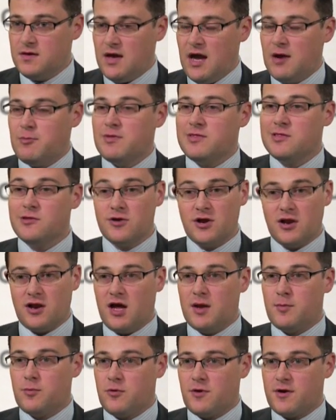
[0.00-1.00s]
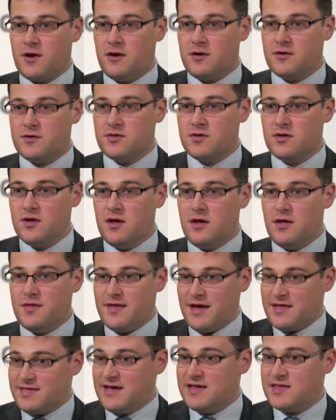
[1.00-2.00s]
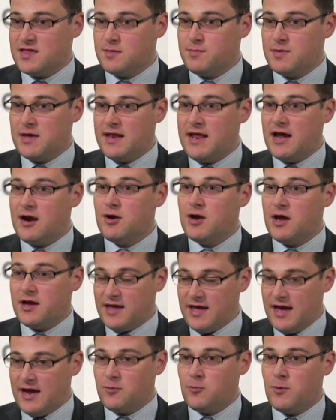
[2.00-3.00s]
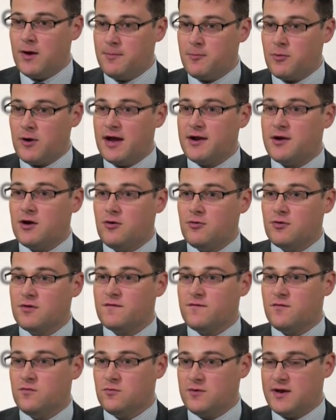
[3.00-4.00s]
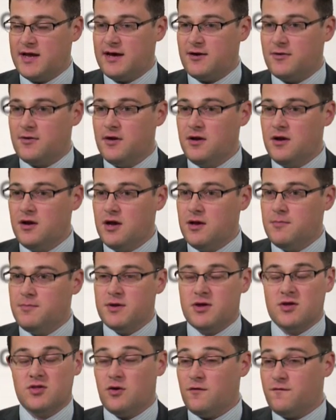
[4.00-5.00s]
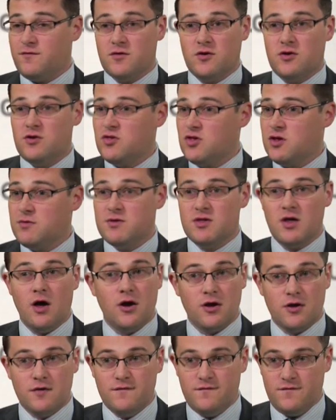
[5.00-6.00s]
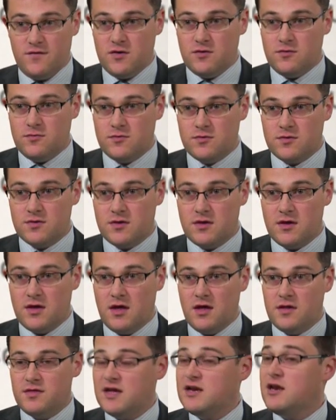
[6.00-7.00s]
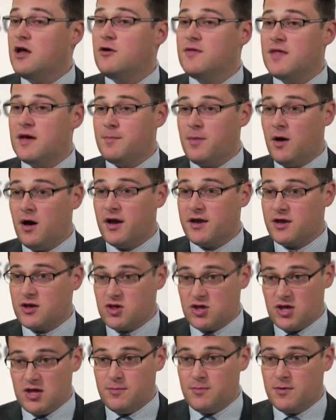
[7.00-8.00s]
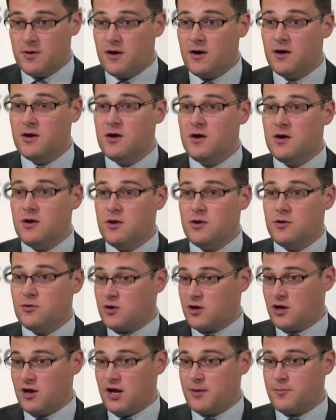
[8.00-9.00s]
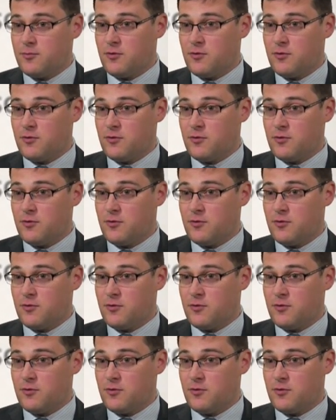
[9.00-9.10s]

And with lookalike products, that tends to be an area again where brand holders fall down because often consumers aren't confused. They know they're buying a cheaper lookalike